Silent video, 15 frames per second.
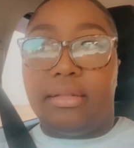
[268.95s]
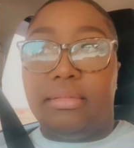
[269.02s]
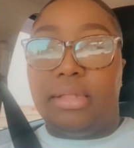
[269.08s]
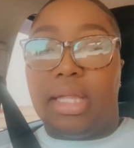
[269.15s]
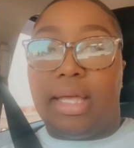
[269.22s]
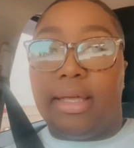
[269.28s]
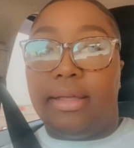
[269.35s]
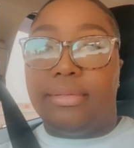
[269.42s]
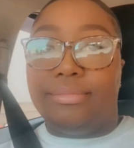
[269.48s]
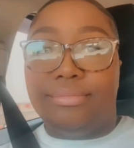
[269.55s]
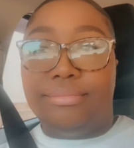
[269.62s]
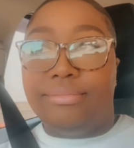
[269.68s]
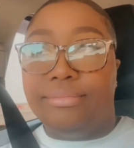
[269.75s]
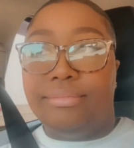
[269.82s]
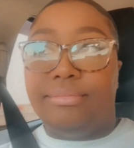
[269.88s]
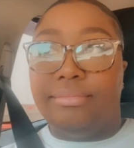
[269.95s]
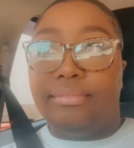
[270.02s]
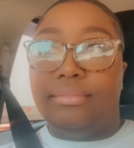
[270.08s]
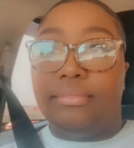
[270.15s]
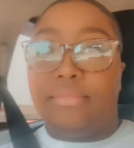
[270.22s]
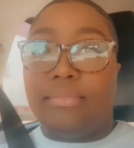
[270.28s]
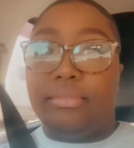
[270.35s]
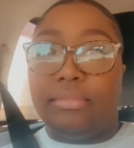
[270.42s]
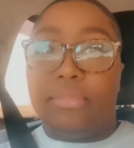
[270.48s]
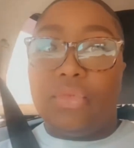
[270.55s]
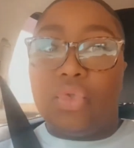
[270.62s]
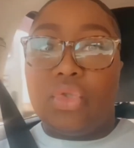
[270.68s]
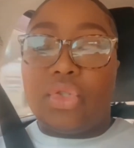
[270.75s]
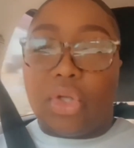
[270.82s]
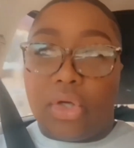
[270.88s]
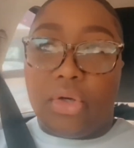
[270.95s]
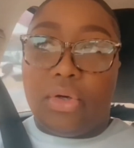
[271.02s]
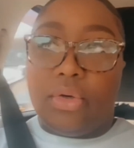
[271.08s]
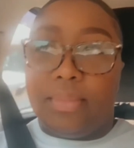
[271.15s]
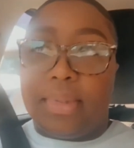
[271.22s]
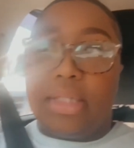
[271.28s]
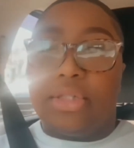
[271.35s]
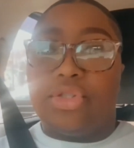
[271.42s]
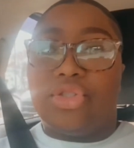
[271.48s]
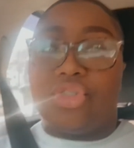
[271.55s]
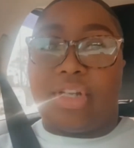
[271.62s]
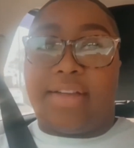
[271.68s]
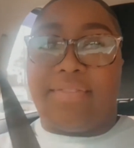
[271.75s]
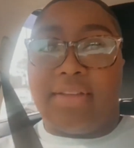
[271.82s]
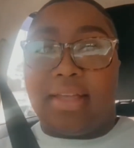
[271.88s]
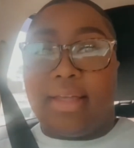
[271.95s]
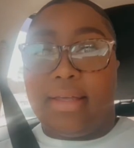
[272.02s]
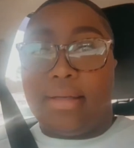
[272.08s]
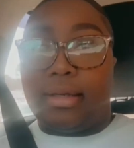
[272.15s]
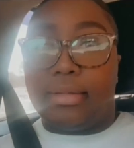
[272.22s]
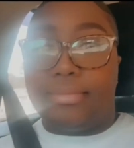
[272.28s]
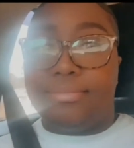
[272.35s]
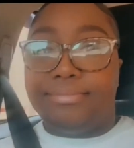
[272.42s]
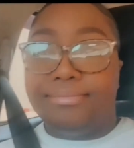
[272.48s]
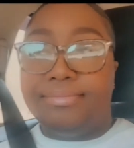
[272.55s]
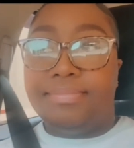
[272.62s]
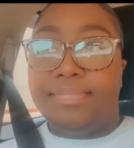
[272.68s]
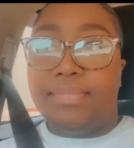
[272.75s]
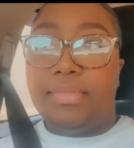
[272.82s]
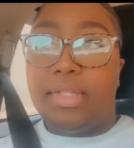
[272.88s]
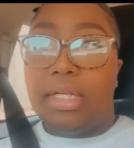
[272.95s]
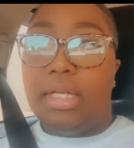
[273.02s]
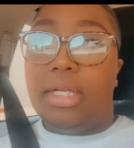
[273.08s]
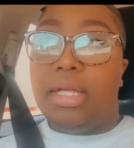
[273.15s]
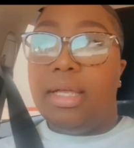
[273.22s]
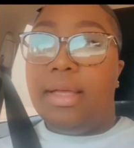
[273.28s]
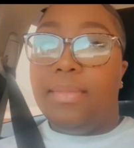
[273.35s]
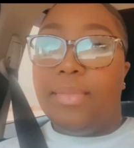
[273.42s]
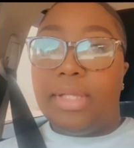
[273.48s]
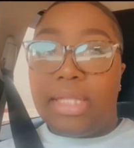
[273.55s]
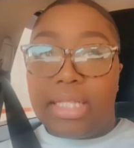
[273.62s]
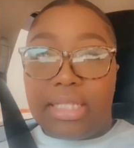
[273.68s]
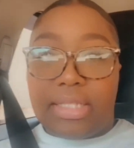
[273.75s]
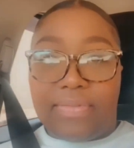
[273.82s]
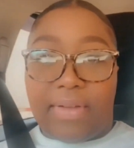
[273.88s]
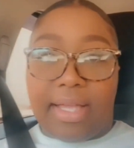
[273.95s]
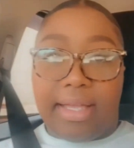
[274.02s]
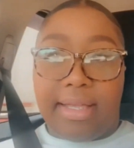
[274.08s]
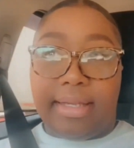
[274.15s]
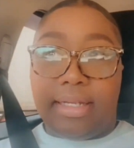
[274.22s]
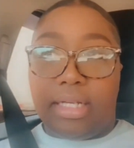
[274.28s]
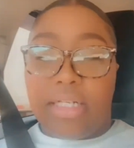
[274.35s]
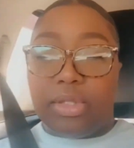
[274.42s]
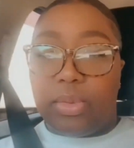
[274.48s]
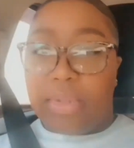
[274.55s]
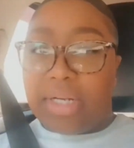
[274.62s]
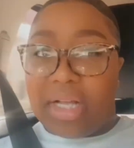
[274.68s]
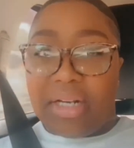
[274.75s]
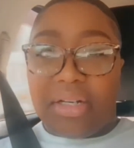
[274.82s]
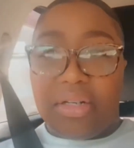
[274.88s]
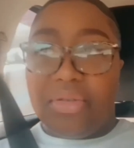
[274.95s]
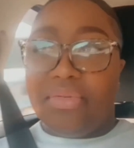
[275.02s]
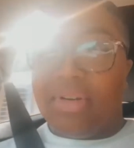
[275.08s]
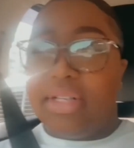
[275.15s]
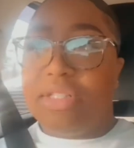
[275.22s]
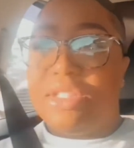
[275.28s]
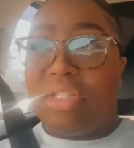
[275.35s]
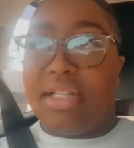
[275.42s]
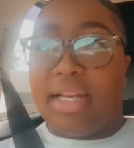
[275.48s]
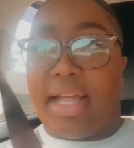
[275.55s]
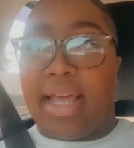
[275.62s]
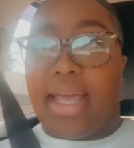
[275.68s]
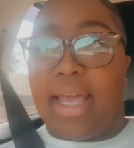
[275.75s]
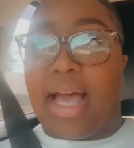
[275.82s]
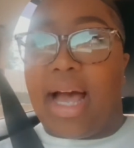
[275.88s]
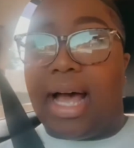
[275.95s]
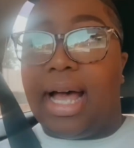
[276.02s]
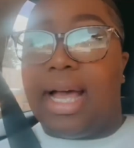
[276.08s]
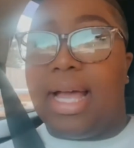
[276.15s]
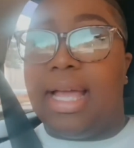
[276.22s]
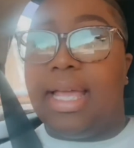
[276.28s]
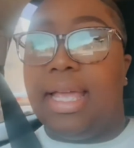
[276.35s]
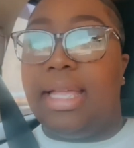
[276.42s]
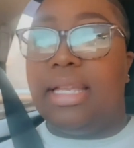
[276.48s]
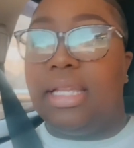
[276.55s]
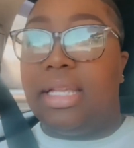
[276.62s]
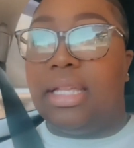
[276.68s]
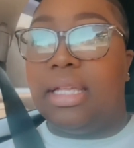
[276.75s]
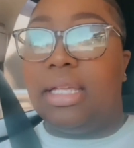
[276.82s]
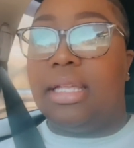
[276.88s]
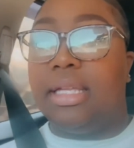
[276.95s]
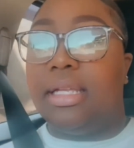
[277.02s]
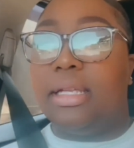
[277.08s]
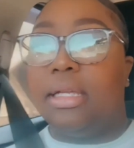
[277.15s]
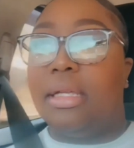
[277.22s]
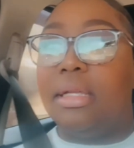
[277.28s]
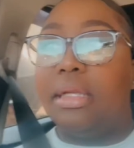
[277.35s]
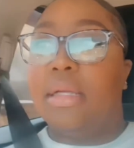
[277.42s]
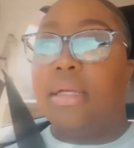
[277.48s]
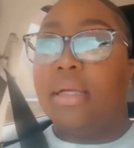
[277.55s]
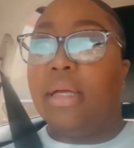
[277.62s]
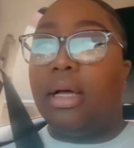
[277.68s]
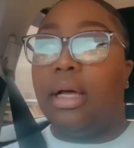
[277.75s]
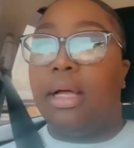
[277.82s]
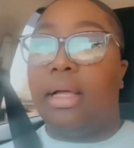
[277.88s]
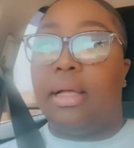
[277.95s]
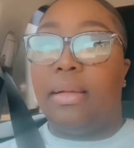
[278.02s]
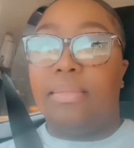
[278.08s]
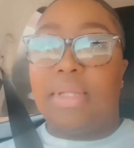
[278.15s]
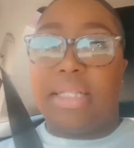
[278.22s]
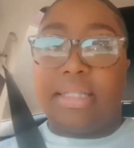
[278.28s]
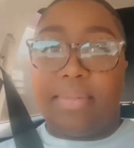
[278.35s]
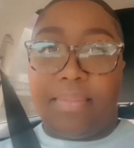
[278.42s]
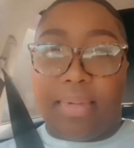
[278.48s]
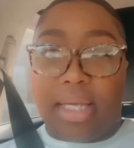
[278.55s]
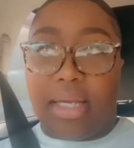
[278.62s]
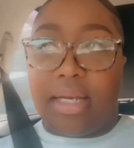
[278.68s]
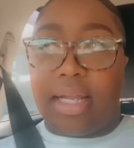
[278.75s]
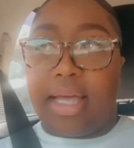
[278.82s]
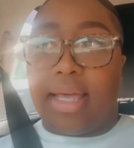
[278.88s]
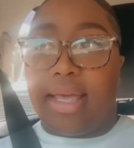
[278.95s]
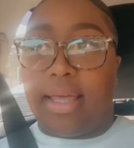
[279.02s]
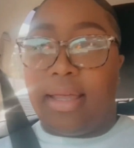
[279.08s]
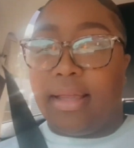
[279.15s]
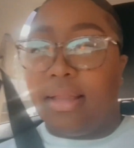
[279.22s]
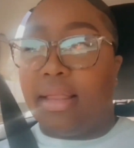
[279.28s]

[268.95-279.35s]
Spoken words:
Like, so much traffic. But that's fine, because we're not in a rush today. I need this me day.